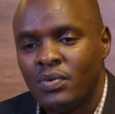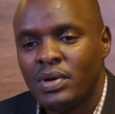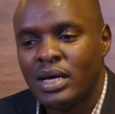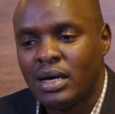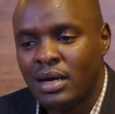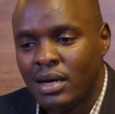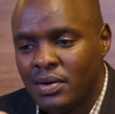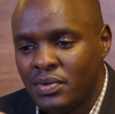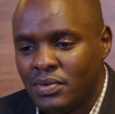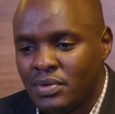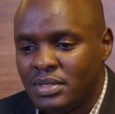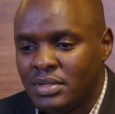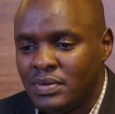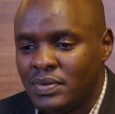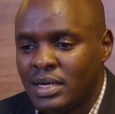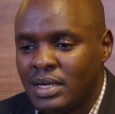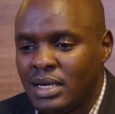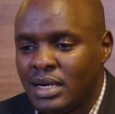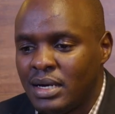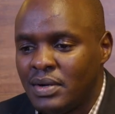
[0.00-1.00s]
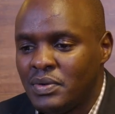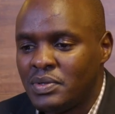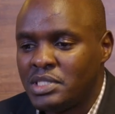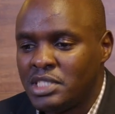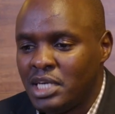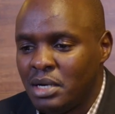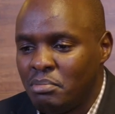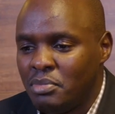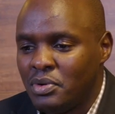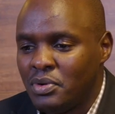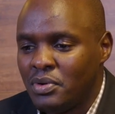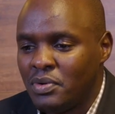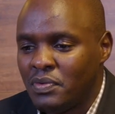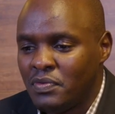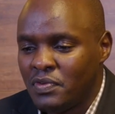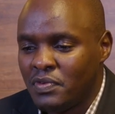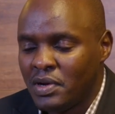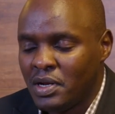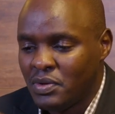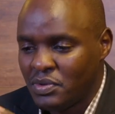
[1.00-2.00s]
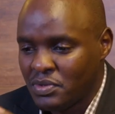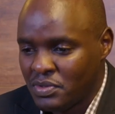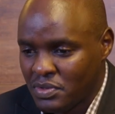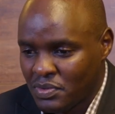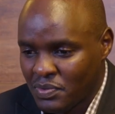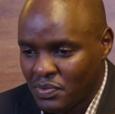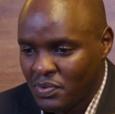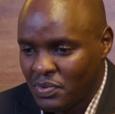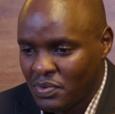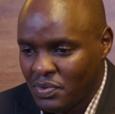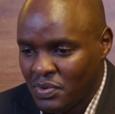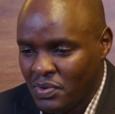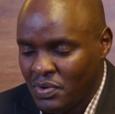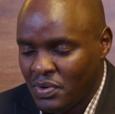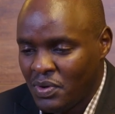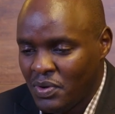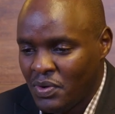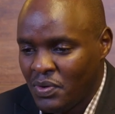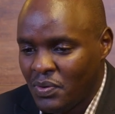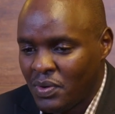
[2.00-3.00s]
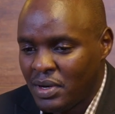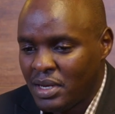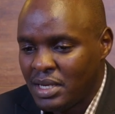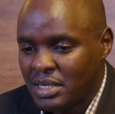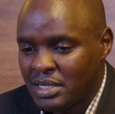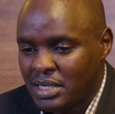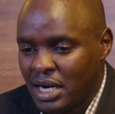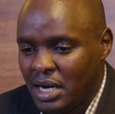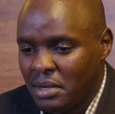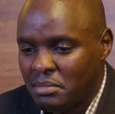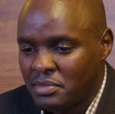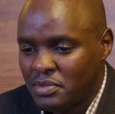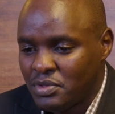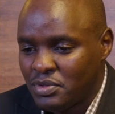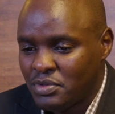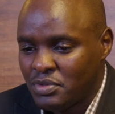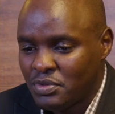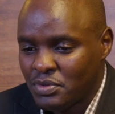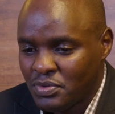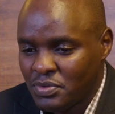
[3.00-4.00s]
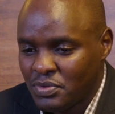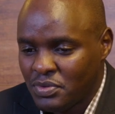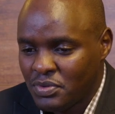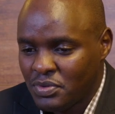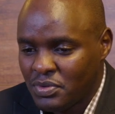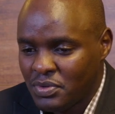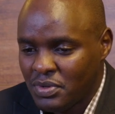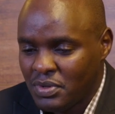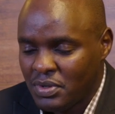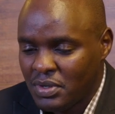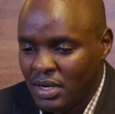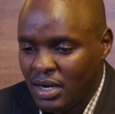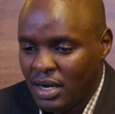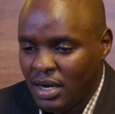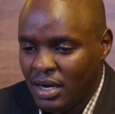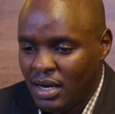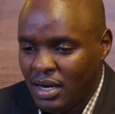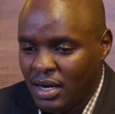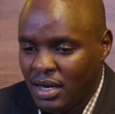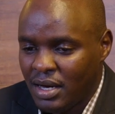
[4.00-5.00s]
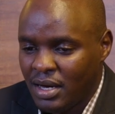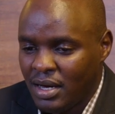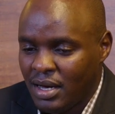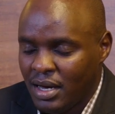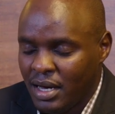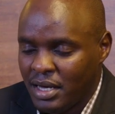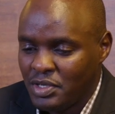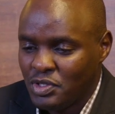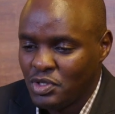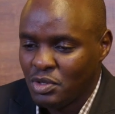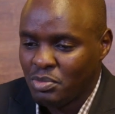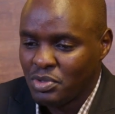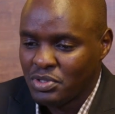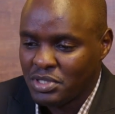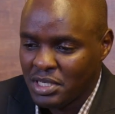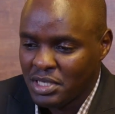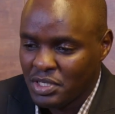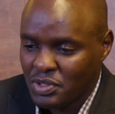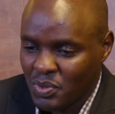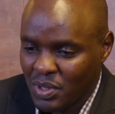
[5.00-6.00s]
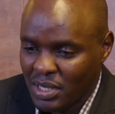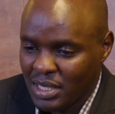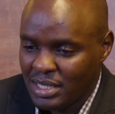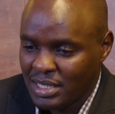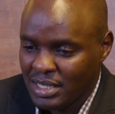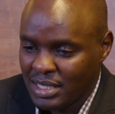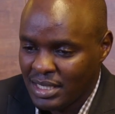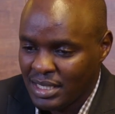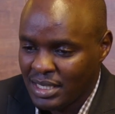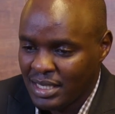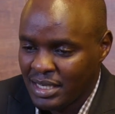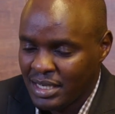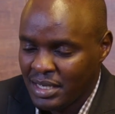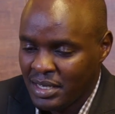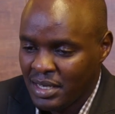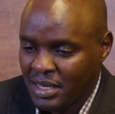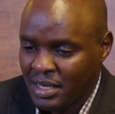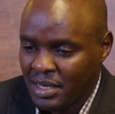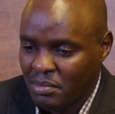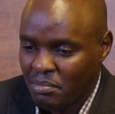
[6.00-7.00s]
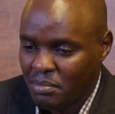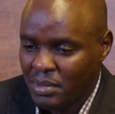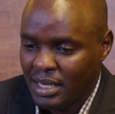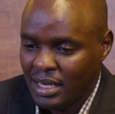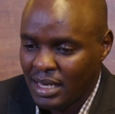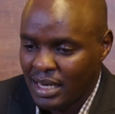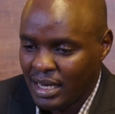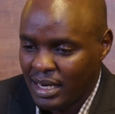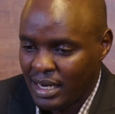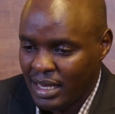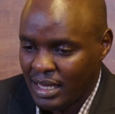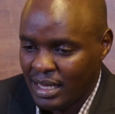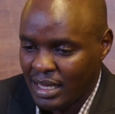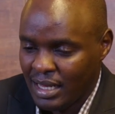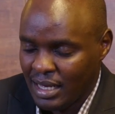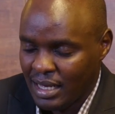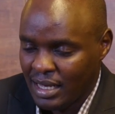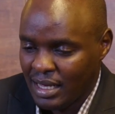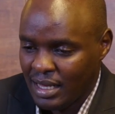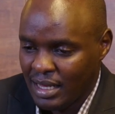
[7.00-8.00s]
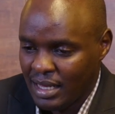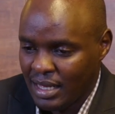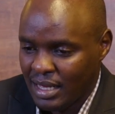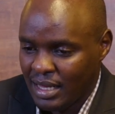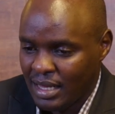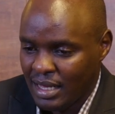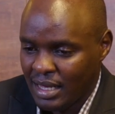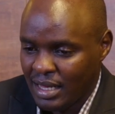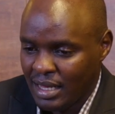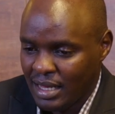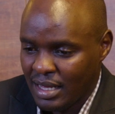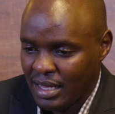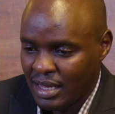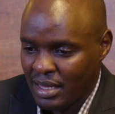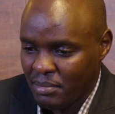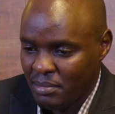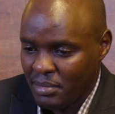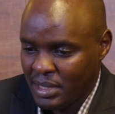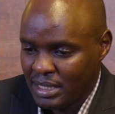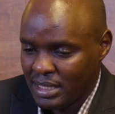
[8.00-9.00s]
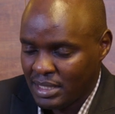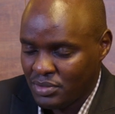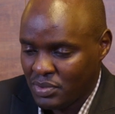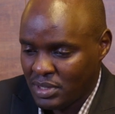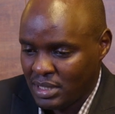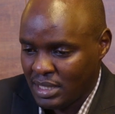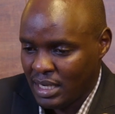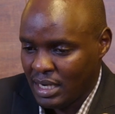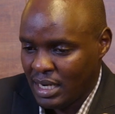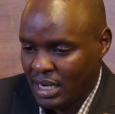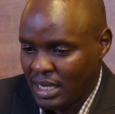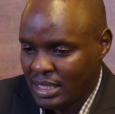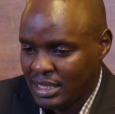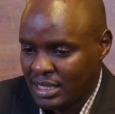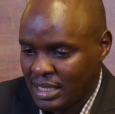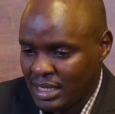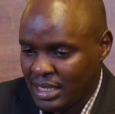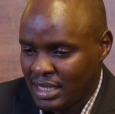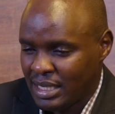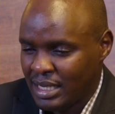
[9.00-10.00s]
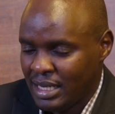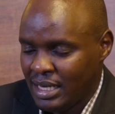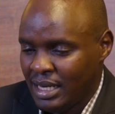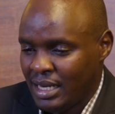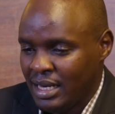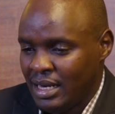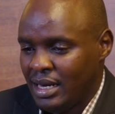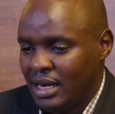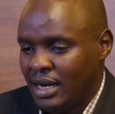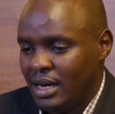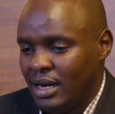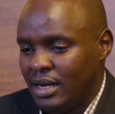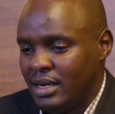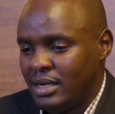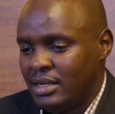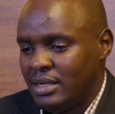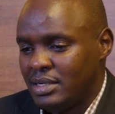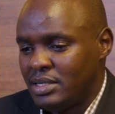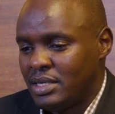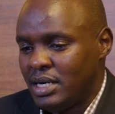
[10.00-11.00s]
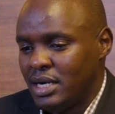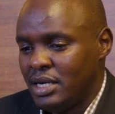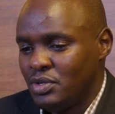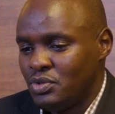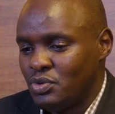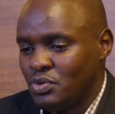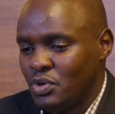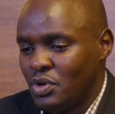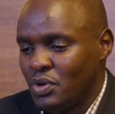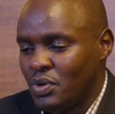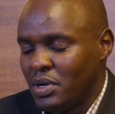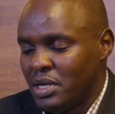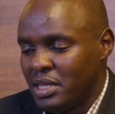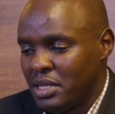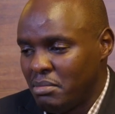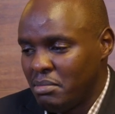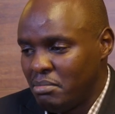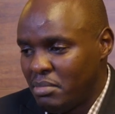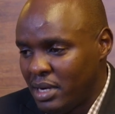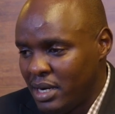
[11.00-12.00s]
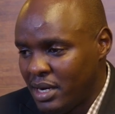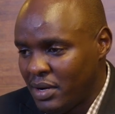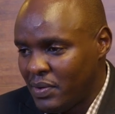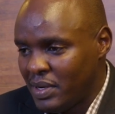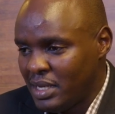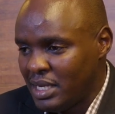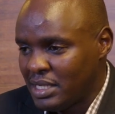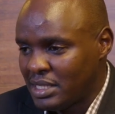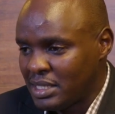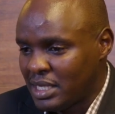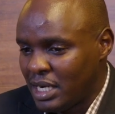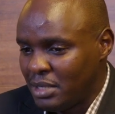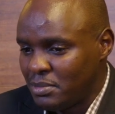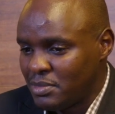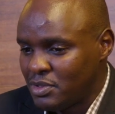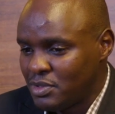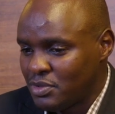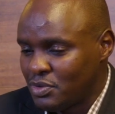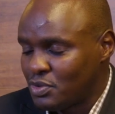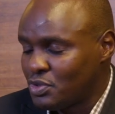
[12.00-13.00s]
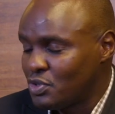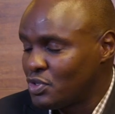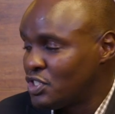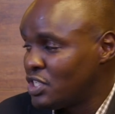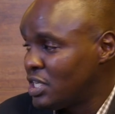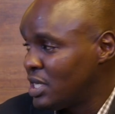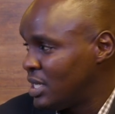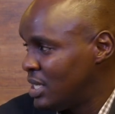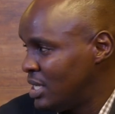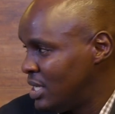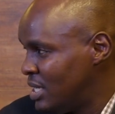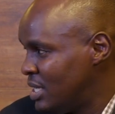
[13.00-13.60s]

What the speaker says: We cannot champion values when it comes to anti-homosexuality bill and other matters which are related, and try to lower the bar when it comes to torture.